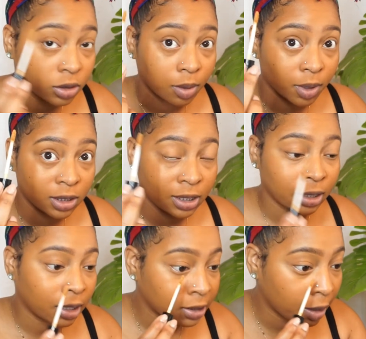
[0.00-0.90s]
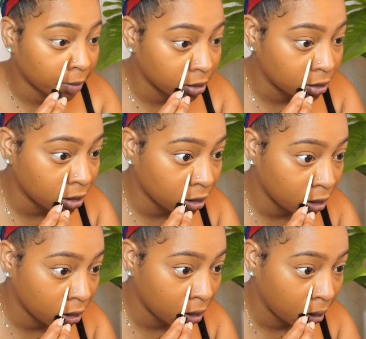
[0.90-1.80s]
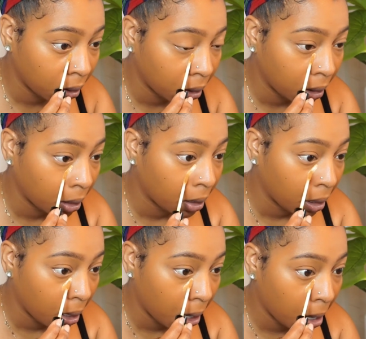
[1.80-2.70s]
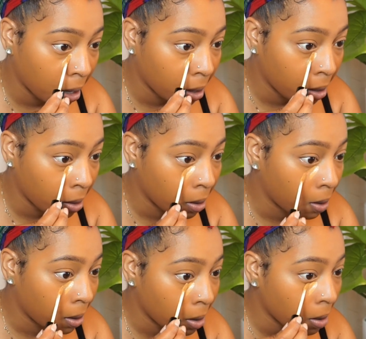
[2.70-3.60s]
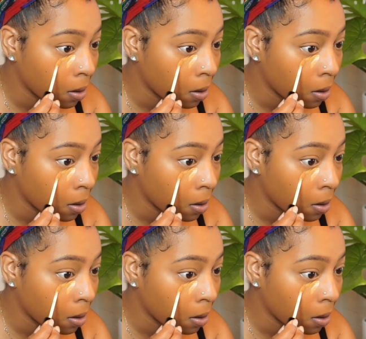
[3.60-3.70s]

So I'm gonna take that same concealer and